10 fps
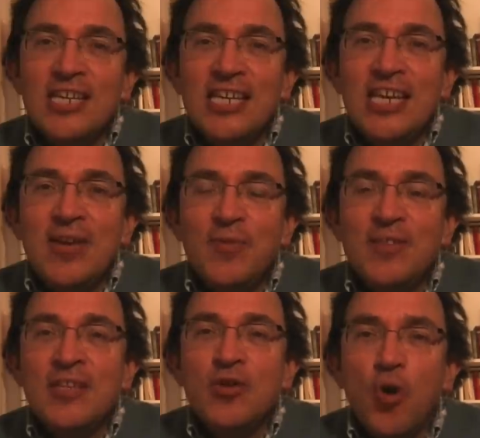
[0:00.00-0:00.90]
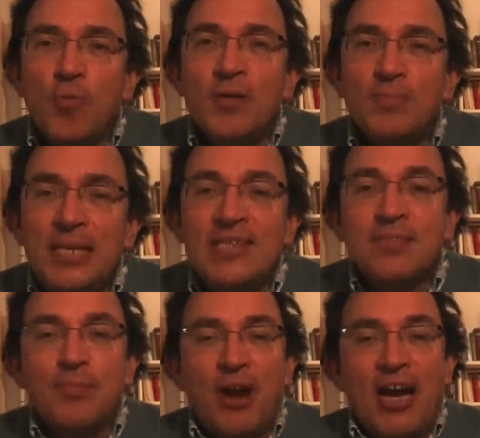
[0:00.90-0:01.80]
Nicky with the Nobel Peace
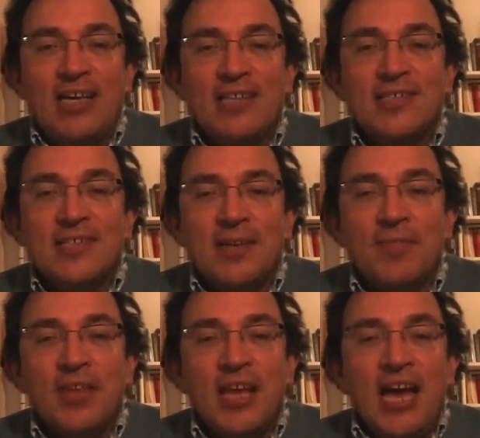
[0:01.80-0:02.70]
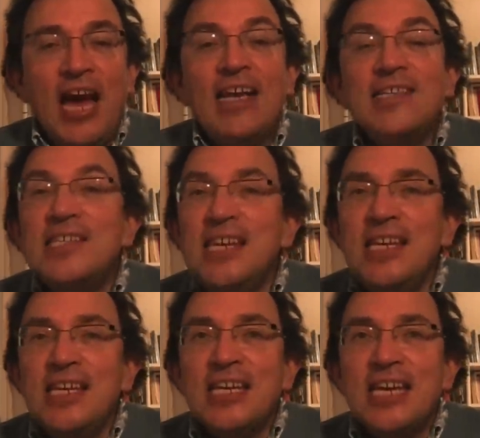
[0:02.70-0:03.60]
Prize. I
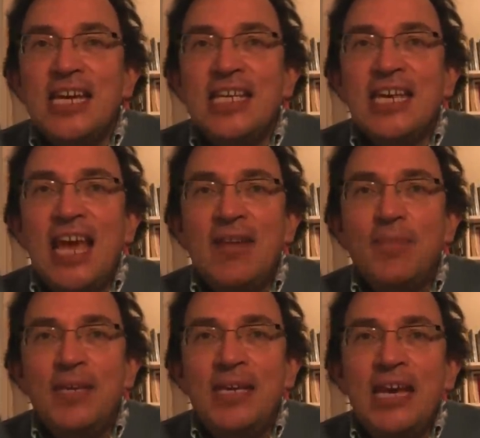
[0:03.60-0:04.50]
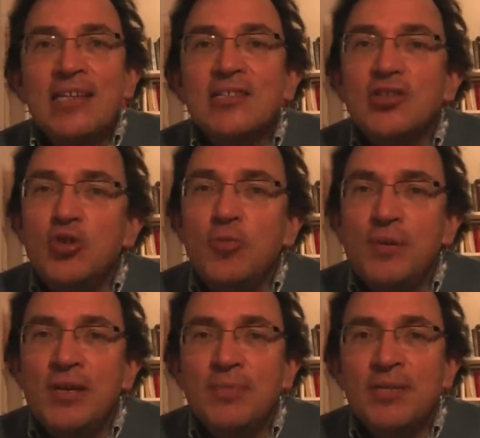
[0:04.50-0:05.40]
think it can be a
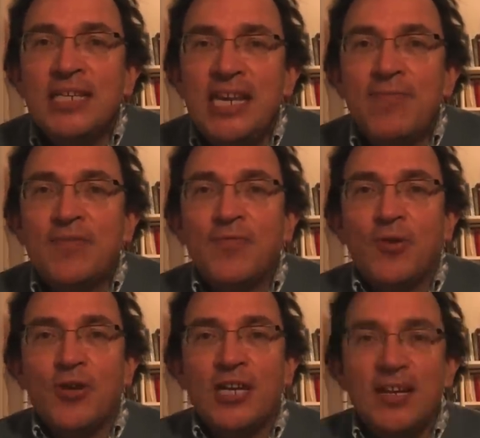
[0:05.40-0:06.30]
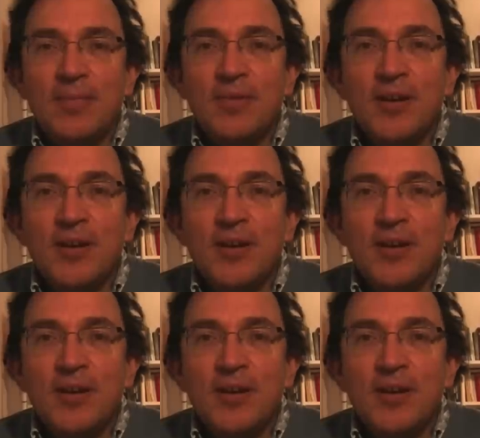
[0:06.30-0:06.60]
superb gift for him